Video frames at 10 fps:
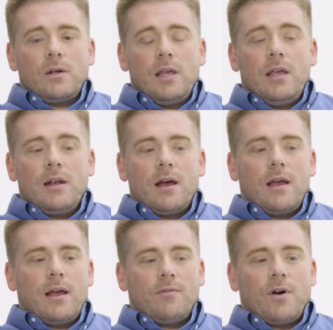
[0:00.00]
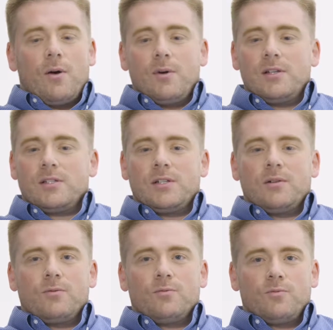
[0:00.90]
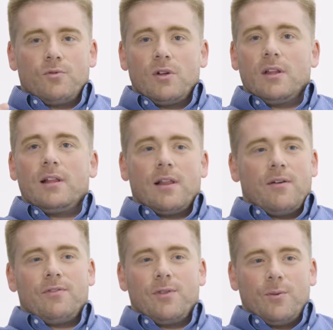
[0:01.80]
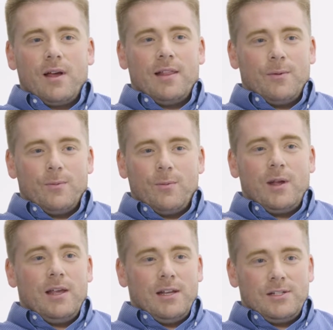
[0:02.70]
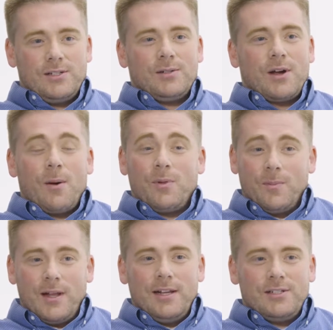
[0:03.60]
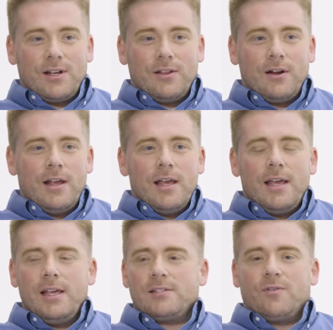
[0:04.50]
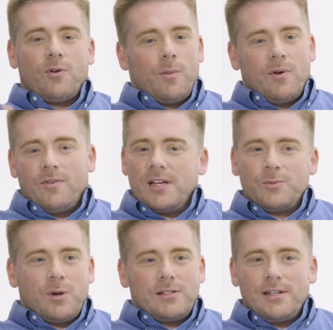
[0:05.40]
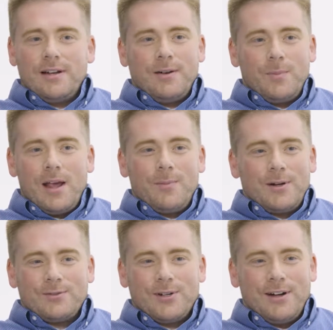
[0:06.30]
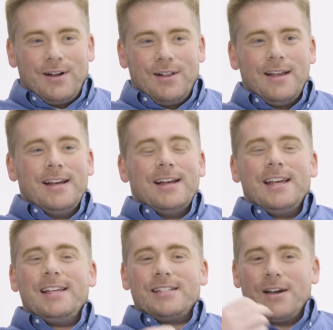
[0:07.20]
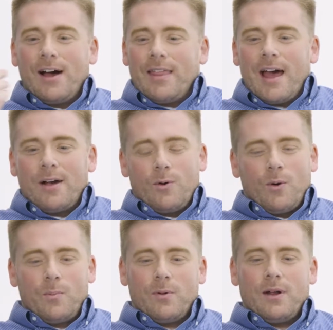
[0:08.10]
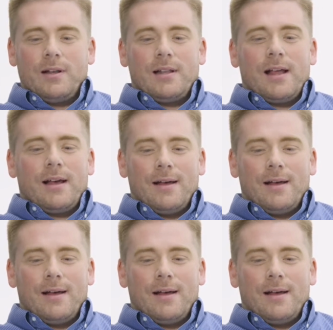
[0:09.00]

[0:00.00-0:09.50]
He and I have always really loved the way that we each complement each other. He's a former vice president of Bank Montreal. He's got that corporate